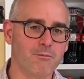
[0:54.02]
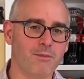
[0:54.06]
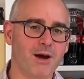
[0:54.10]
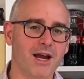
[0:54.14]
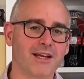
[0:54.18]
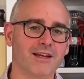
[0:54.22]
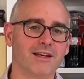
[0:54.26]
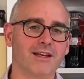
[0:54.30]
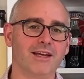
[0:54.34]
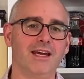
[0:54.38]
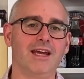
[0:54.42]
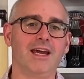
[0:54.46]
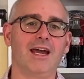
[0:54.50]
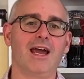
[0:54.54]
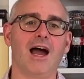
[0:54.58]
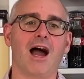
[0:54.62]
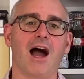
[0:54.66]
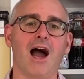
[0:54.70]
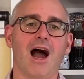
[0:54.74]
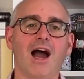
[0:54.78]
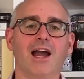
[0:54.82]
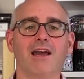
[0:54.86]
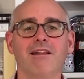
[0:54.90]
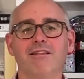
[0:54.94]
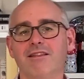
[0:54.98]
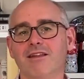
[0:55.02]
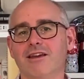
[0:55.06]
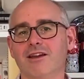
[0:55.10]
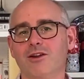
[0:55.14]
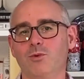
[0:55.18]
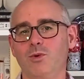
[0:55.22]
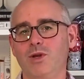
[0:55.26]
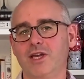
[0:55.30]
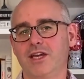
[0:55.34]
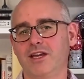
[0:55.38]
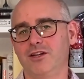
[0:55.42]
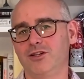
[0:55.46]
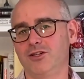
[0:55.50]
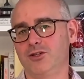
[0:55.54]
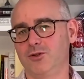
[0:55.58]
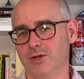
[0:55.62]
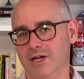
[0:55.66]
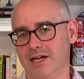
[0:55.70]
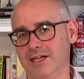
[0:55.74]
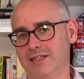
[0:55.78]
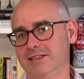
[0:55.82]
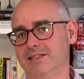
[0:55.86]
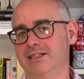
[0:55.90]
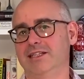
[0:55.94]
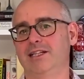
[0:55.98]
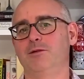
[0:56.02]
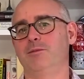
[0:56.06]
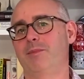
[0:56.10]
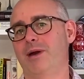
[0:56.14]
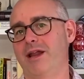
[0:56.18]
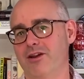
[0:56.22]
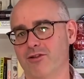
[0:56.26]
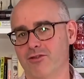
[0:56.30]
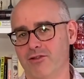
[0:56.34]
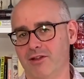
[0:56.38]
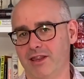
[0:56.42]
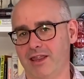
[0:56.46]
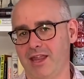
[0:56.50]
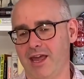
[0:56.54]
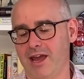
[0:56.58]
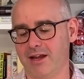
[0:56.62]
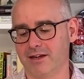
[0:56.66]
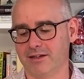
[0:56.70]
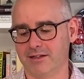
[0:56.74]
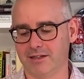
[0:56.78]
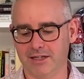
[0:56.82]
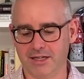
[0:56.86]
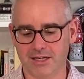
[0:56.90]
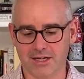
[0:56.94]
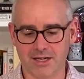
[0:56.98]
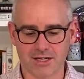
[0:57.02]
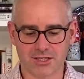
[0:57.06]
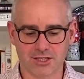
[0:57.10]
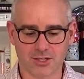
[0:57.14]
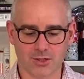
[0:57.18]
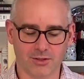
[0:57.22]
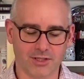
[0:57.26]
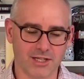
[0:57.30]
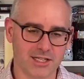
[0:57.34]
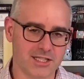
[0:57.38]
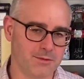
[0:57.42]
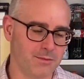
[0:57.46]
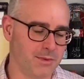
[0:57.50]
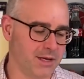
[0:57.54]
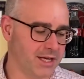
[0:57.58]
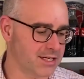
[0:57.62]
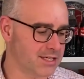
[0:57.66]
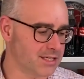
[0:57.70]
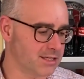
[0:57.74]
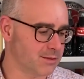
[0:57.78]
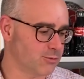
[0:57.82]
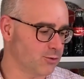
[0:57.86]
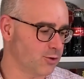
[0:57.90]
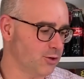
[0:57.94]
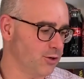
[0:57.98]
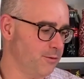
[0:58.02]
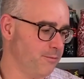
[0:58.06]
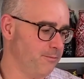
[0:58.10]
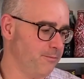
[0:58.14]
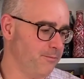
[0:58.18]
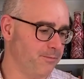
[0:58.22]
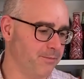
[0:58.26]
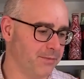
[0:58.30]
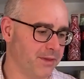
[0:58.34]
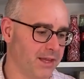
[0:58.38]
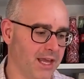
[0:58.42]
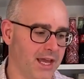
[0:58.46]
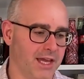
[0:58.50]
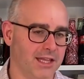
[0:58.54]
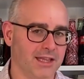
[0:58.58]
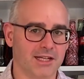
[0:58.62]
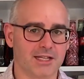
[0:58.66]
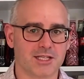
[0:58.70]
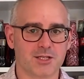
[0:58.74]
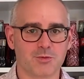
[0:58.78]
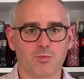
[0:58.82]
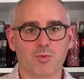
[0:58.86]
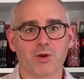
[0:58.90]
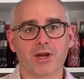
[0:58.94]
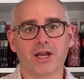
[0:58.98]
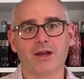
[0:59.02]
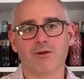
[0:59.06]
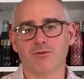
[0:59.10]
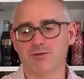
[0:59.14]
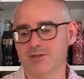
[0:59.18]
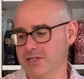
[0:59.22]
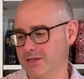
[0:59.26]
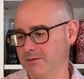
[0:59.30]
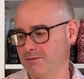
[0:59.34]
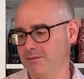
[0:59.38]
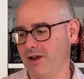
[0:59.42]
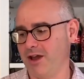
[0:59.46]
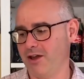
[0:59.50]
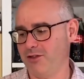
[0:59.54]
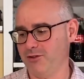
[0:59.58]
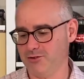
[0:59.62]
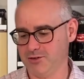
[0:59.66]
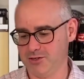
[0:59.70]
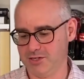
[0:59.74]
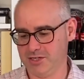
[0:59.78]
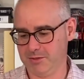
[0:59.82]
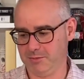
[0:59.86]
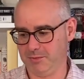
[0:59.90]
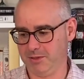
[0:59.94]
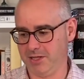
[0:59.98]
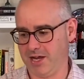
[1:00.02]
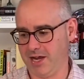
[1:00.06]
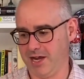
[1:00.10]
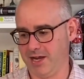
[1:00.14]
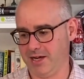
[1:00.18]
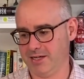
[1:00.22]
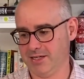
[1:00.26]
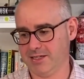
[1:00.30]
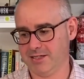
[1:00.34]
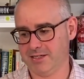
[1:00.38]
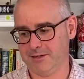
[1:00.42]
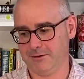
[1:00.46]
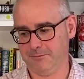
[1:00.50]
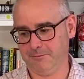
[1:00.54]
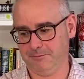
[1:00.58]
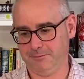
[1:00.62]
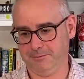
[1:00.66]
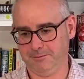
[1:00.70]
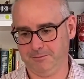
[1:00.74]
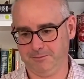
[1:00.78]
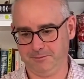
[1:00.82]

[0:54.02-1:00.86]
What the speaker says: But I think we can do a little better than that. So let's make some room and let's bring out some other supplies.